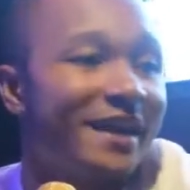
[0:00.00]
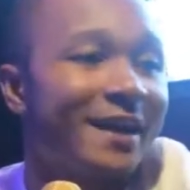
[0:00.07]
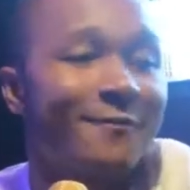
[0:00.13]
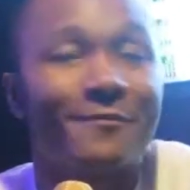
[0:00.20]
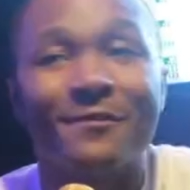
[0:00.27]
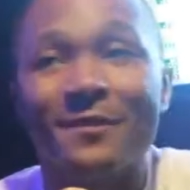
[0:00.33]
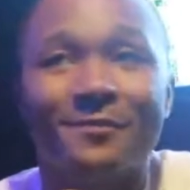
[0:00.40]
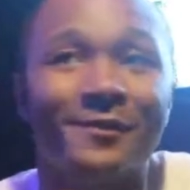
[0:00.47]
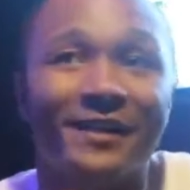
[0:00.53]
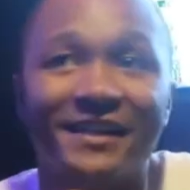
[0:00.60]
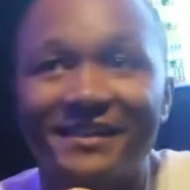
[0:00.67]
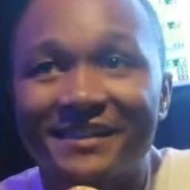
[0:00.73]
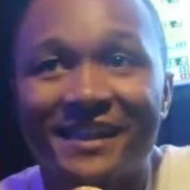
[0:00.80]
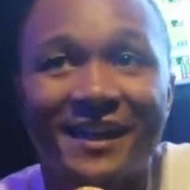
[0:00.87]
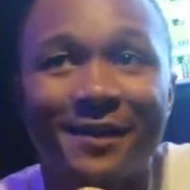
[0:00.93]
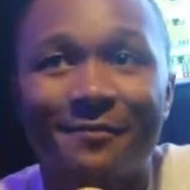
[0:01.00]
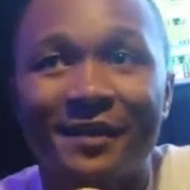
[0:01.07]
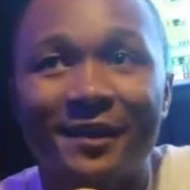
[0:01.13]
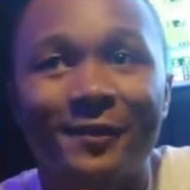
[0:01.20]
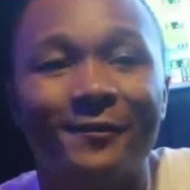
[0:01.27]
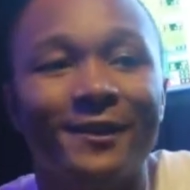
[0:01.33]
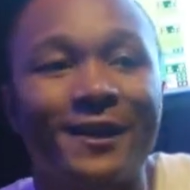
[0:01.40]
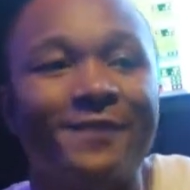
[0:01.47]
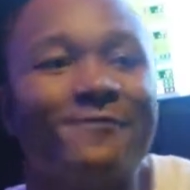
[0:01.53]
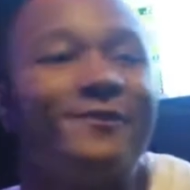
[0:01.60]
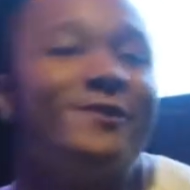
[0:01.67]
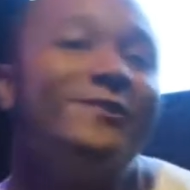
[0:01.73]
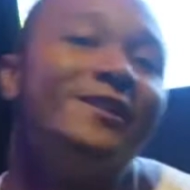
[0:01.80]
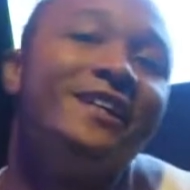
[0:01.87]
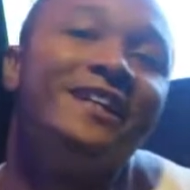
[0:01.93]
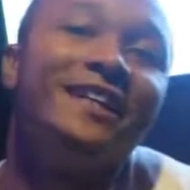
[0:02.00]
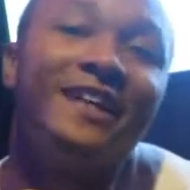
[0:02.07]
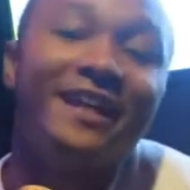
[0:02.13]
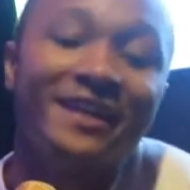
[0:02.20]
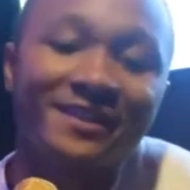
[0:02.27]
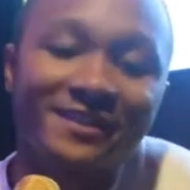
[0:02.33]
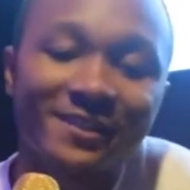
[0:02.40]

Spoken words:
I remember this time in your life when you did that.